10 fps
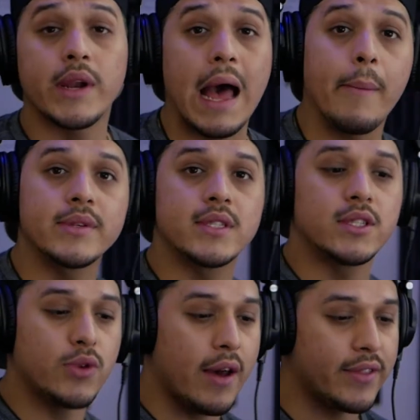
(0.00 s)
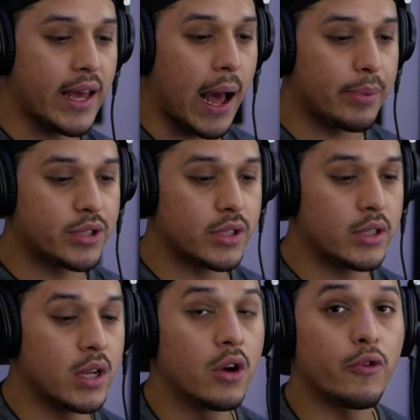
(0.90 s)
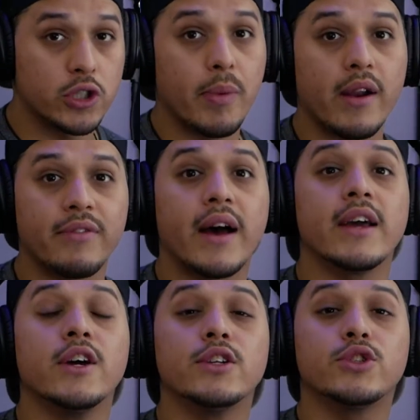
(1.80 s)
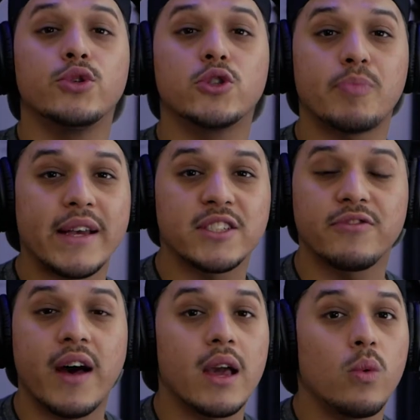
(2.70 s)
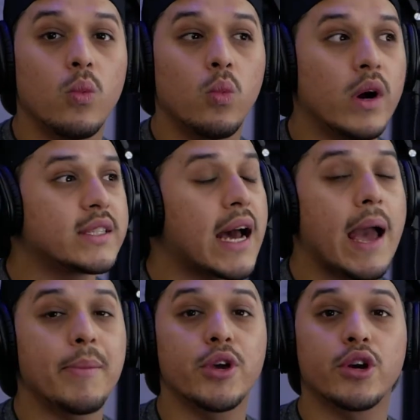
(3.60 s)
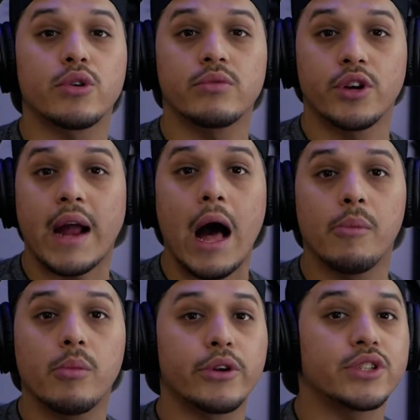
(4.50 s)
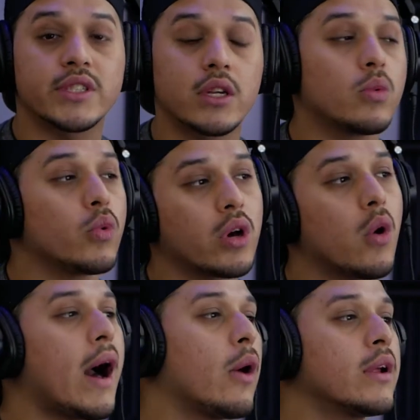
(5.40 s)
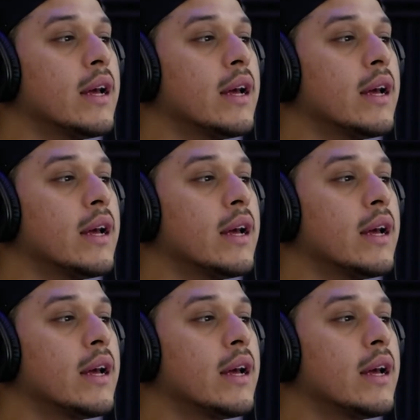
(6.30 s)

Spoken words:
what happens is you have the option for Spotify to specify what time your album or your single will go out.